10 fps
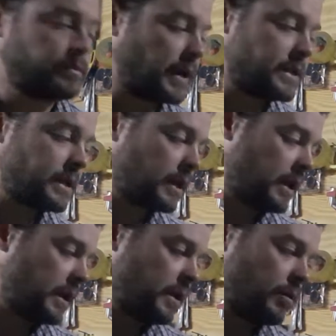
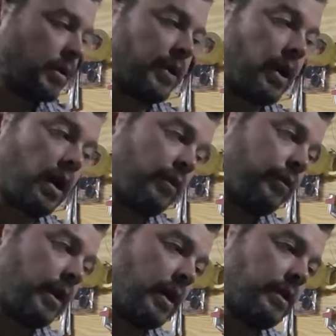Basically what I
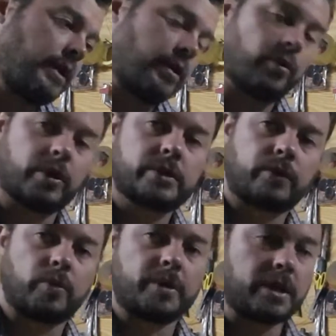found that works
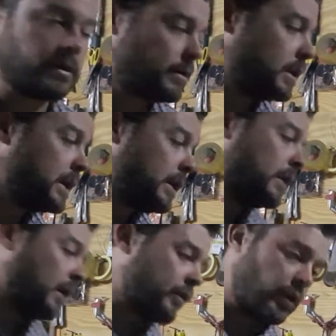for me,
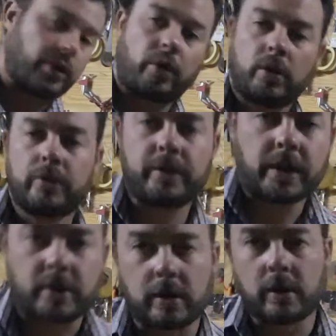I've got an older
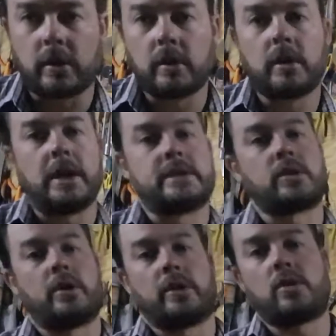vehicle,
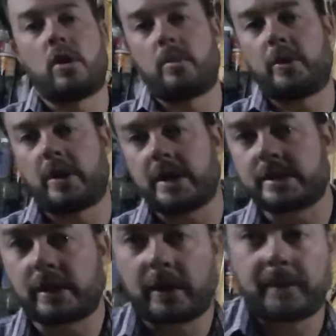it's got a
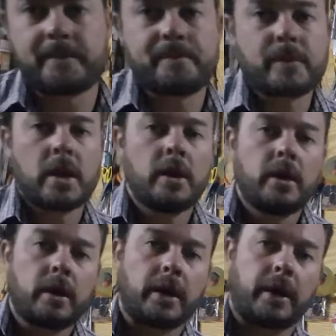carburetor.
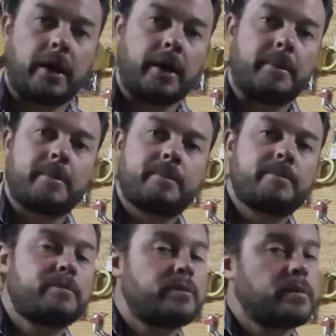I
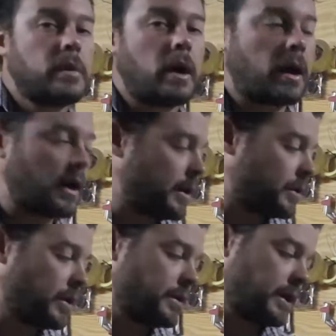
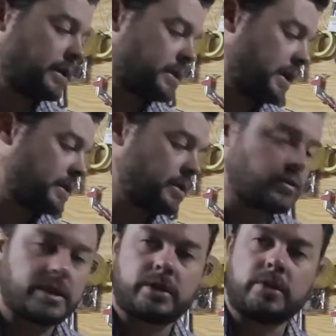don't think it's
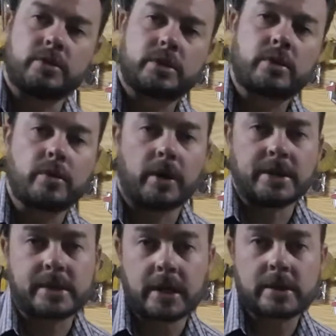necessary to use
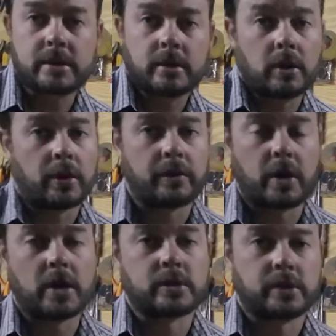316. A lot of
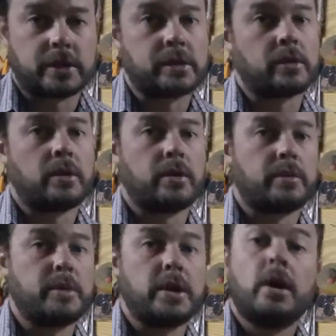guys will disagree
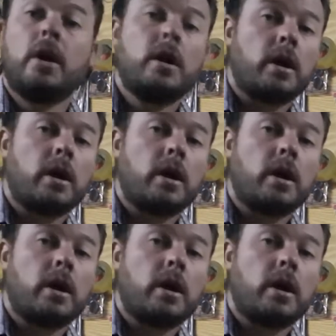with me.